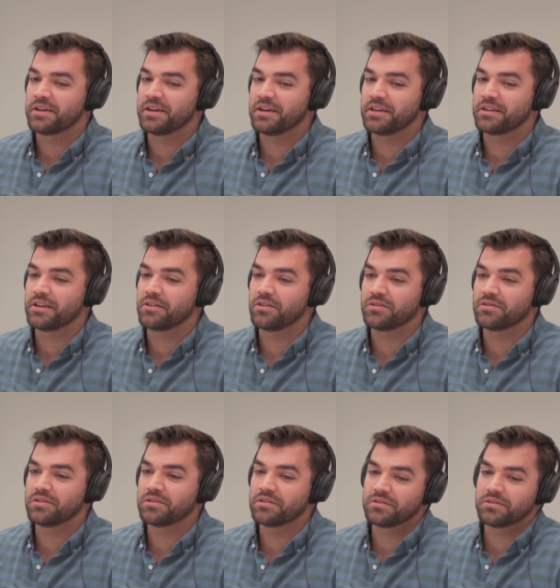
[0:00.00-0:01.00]

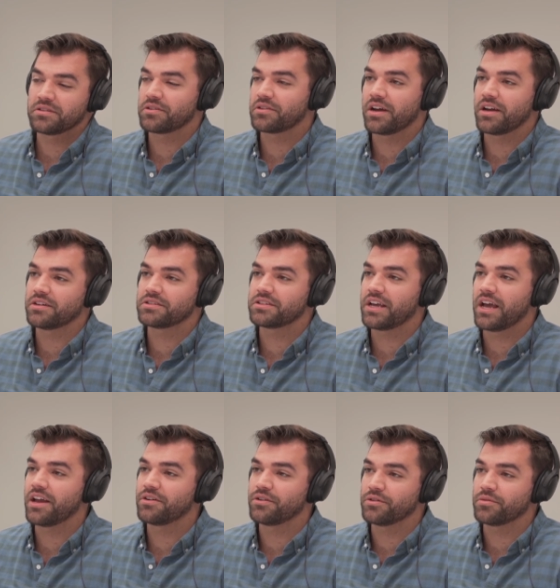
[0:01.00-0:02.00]
they're kind of
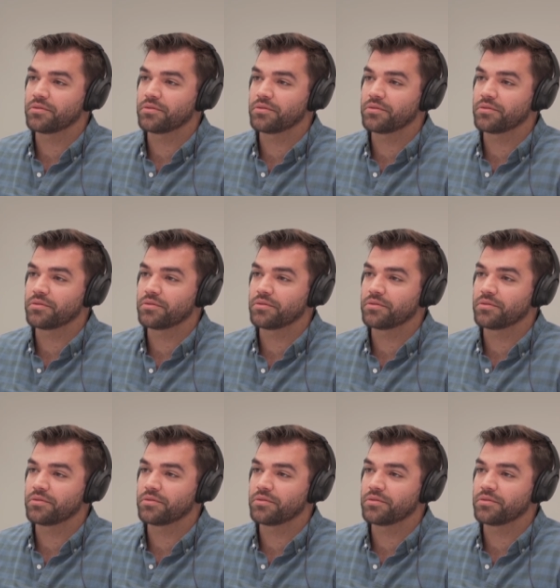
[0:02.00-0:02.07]
scattered